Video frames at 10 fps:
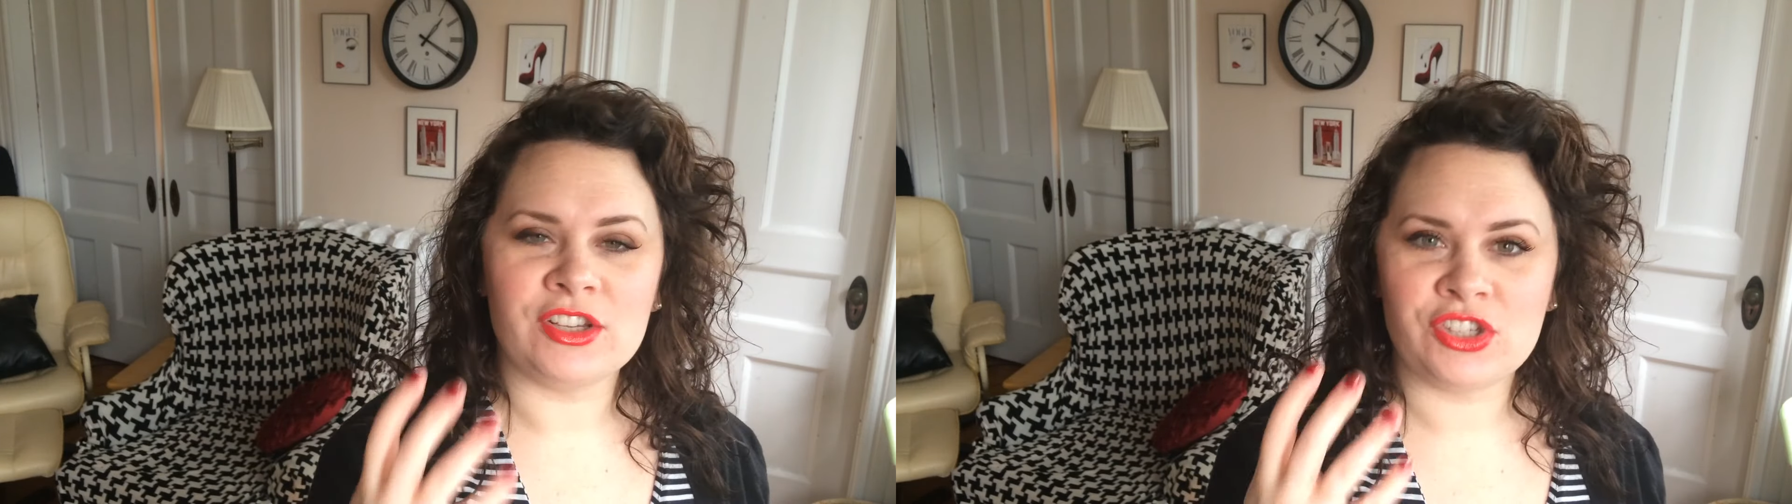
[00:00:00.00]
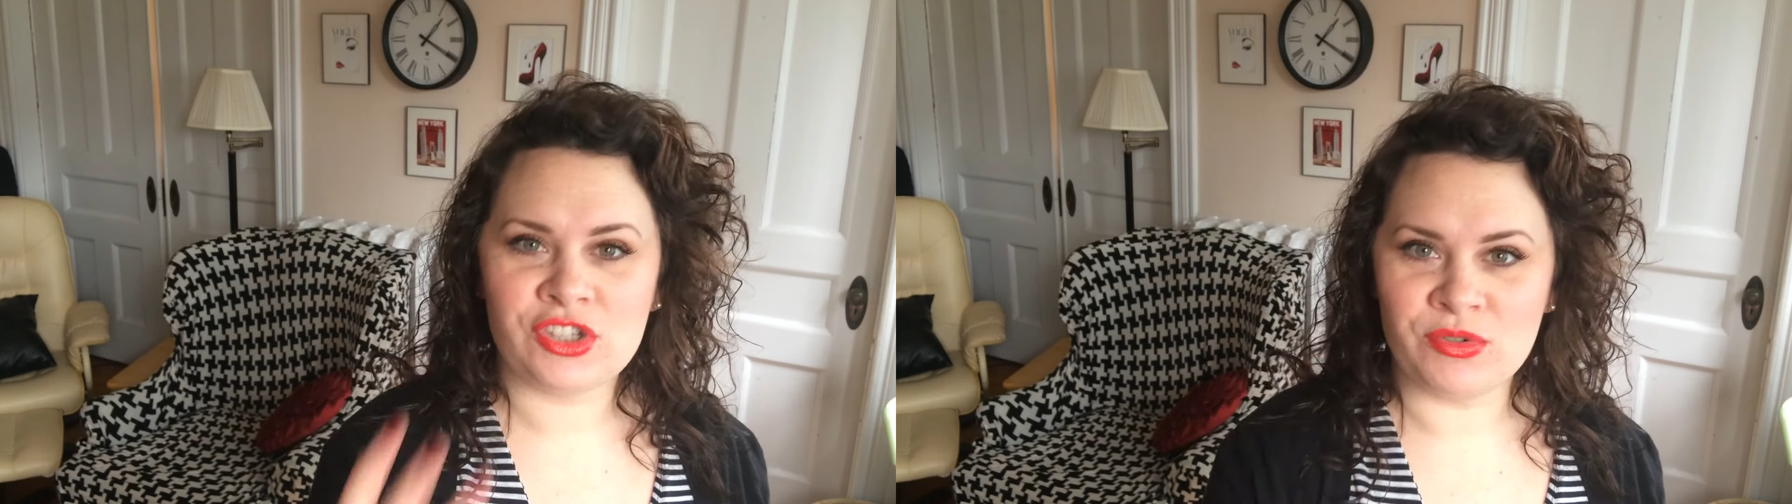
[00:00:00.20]
a
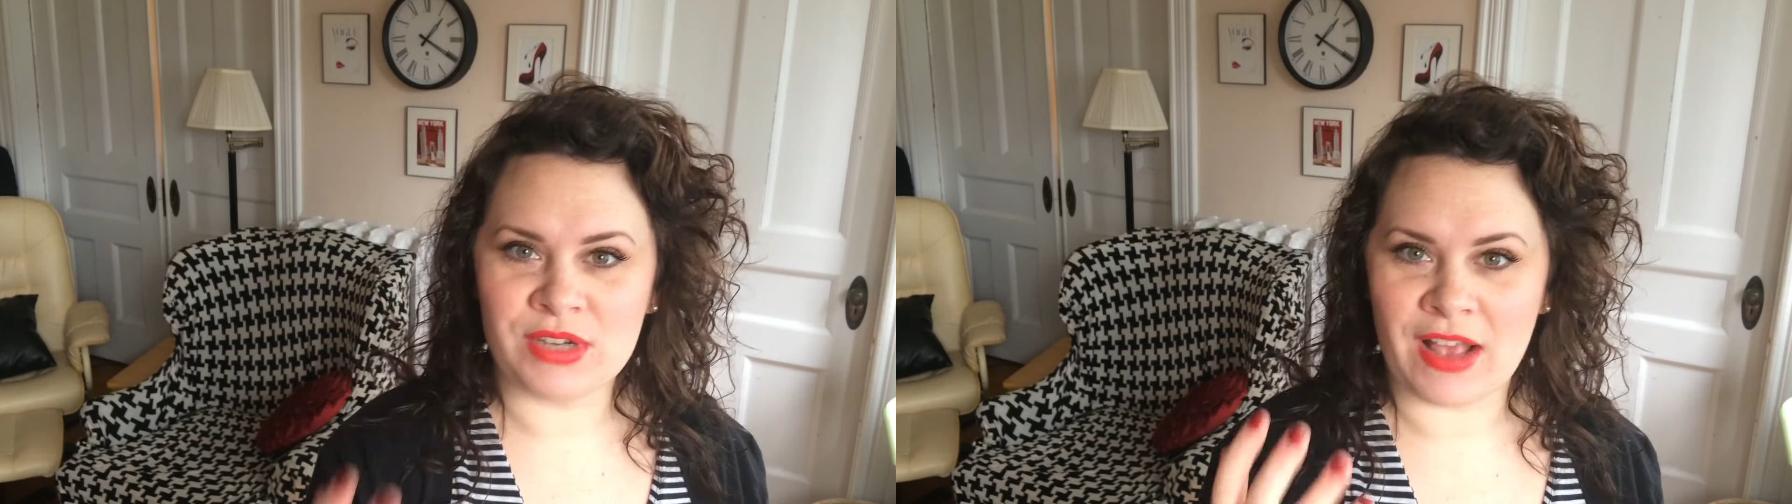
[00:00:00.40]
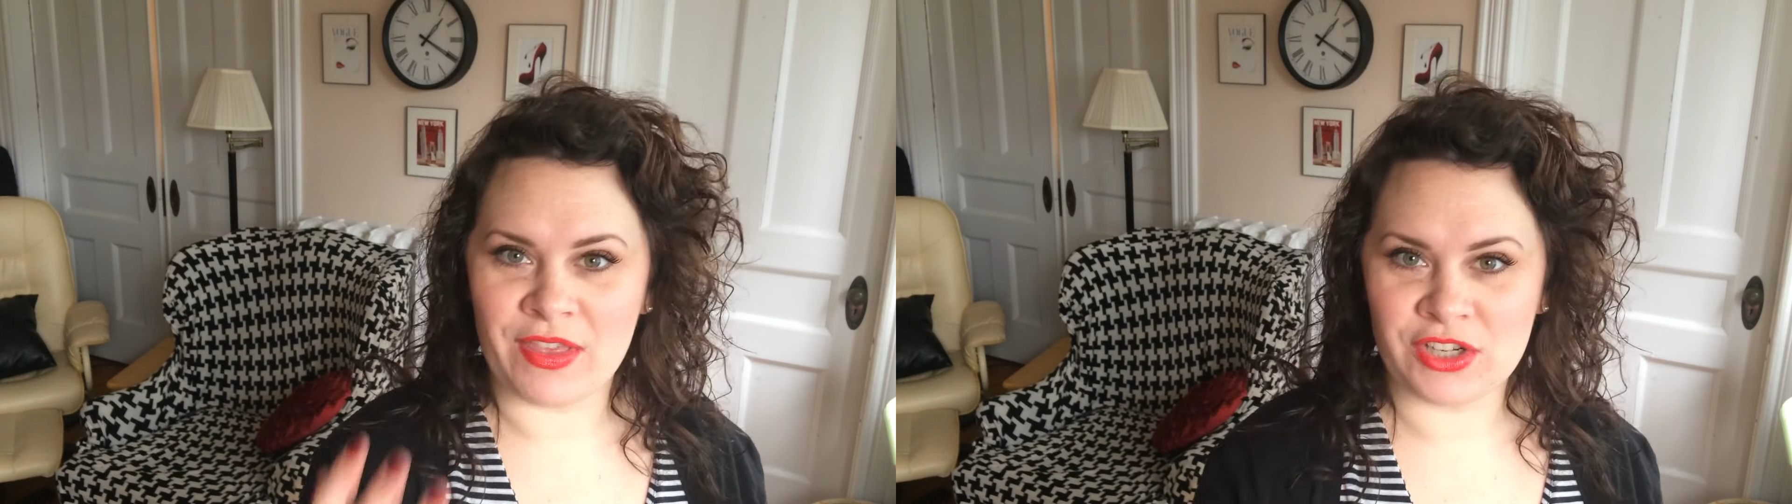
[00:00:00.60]

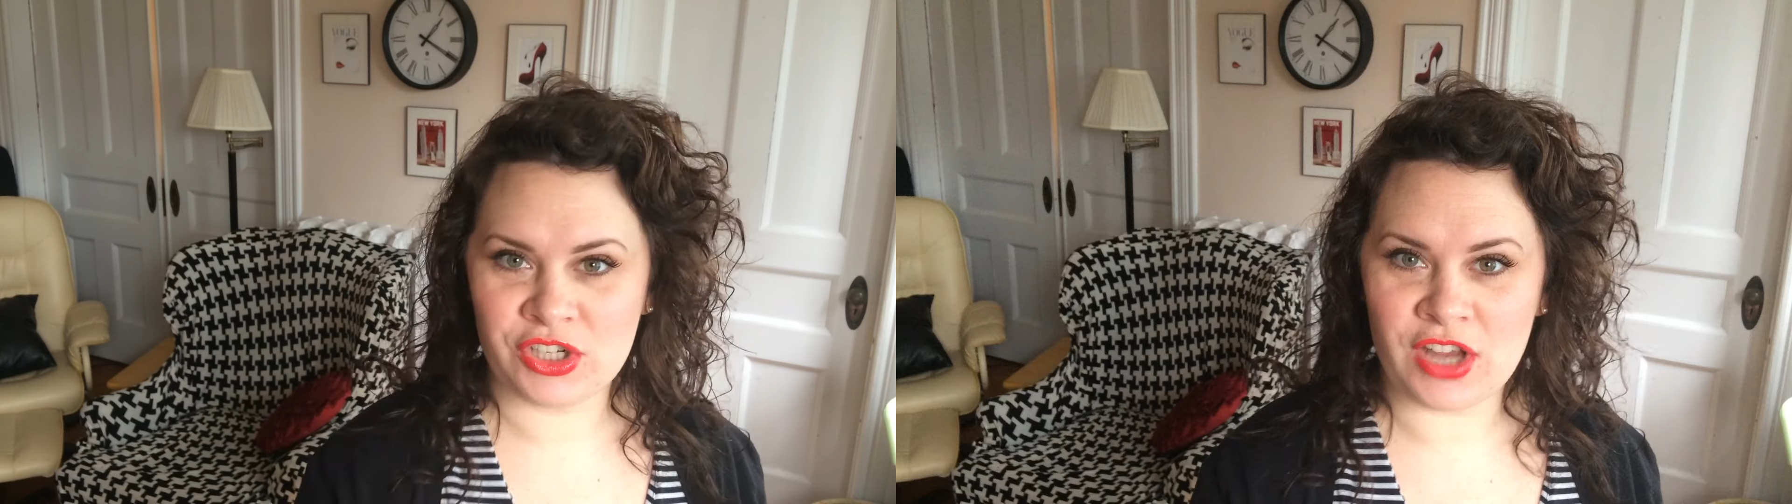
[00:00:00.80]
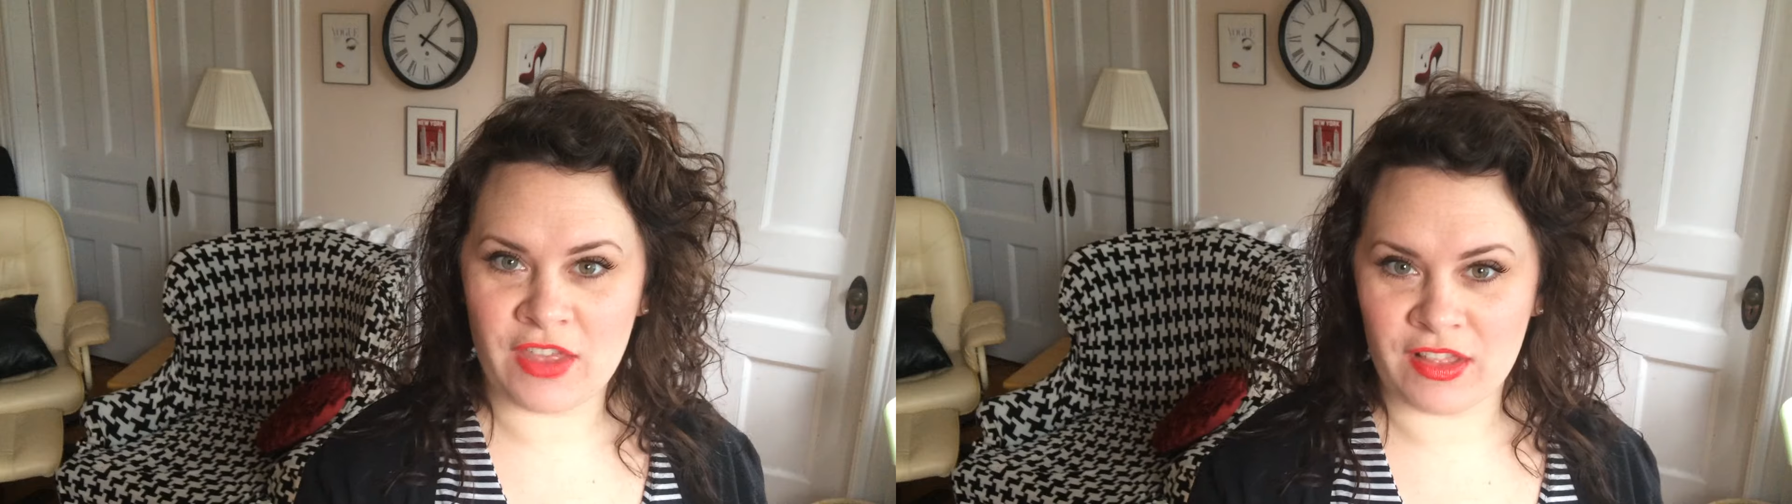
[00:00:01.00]
suit and
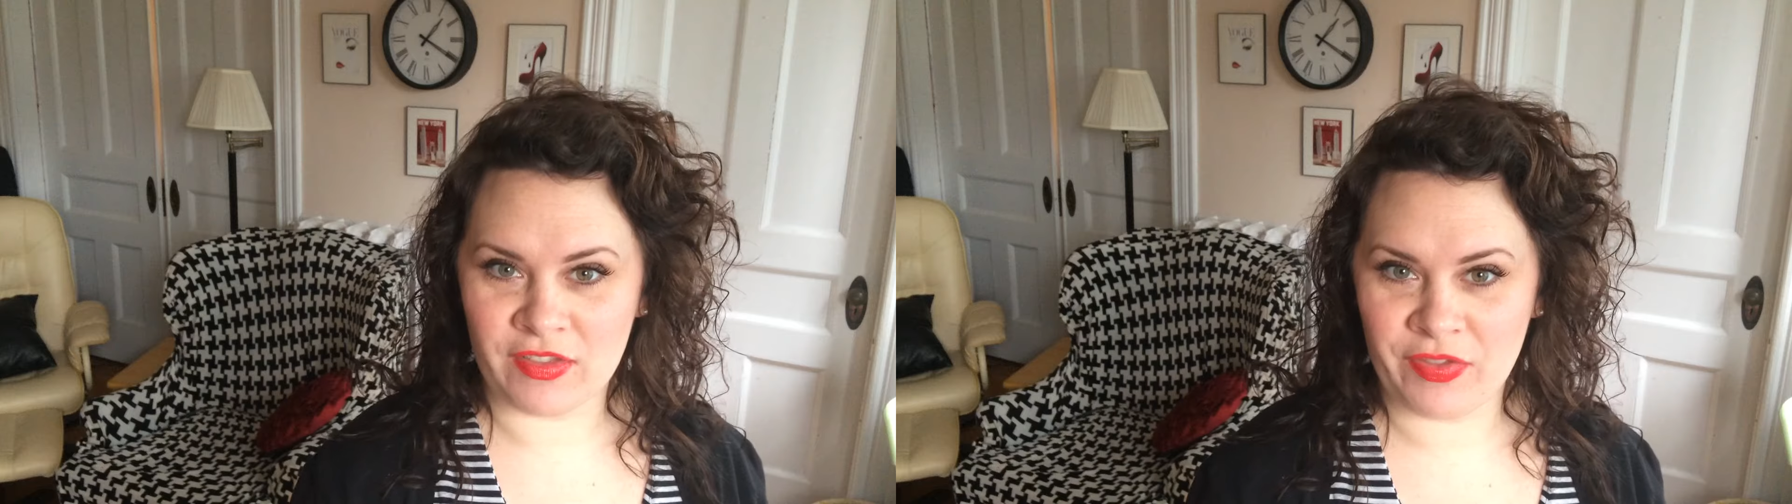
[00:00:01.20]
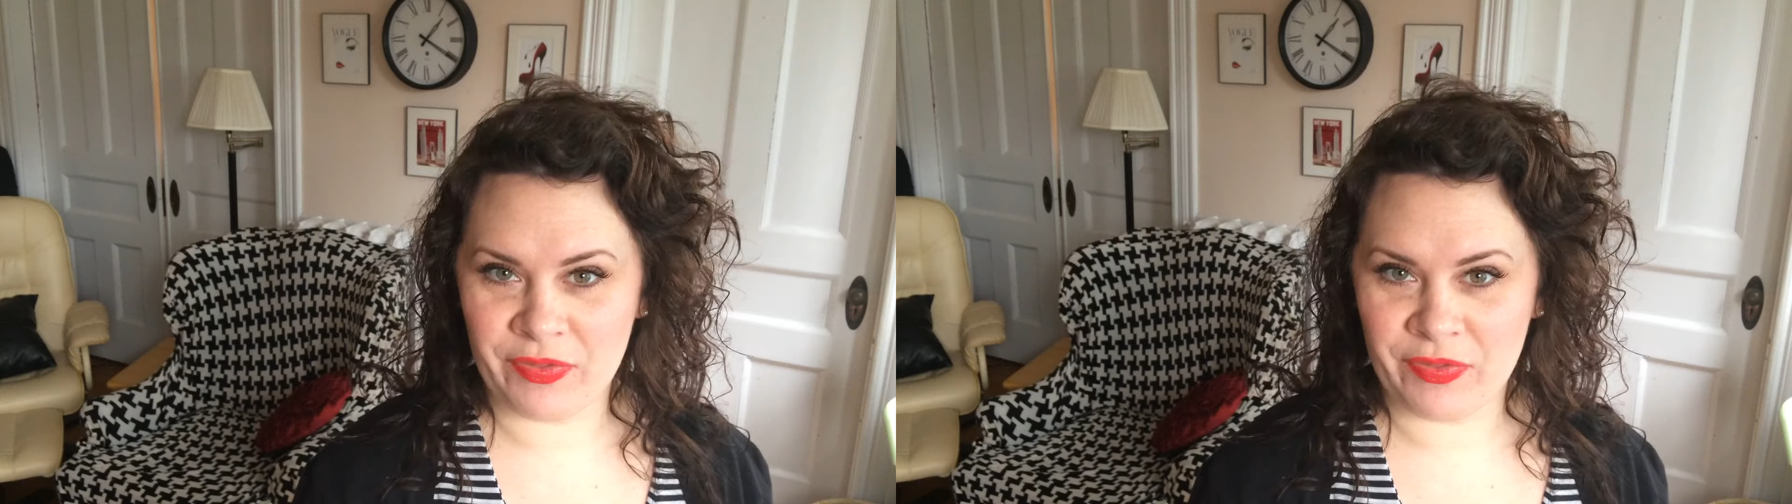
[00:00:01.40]
the